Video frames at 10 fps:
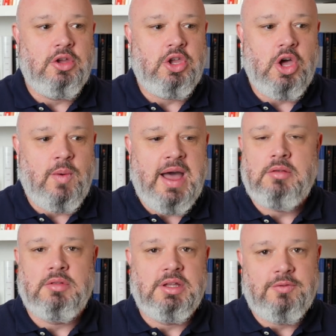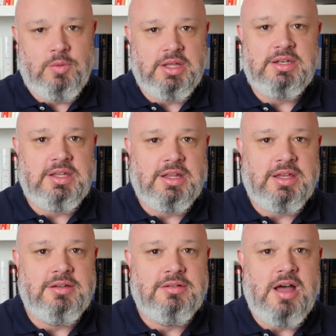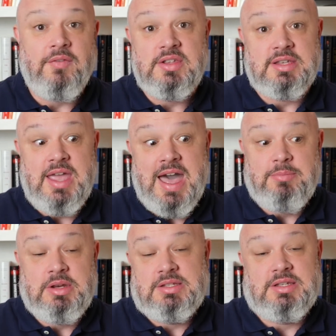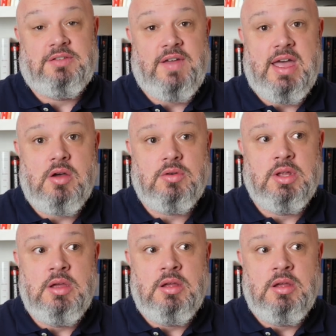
go out and live willy-nilly. Obviously, happiness is found